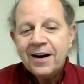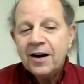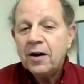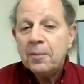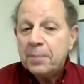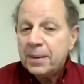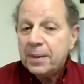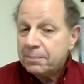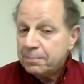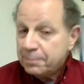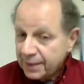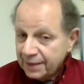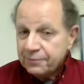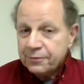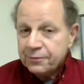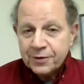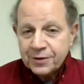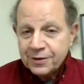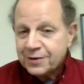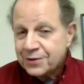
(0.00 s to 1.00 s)
But I've
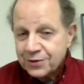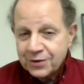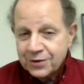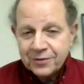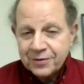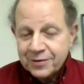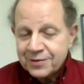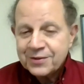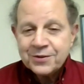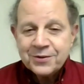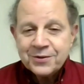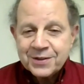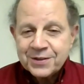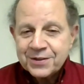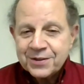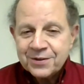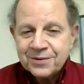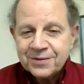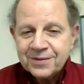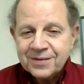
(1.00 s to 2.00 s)
heard conservatives do this
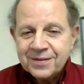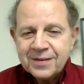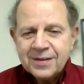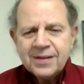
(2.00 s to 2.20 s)
too.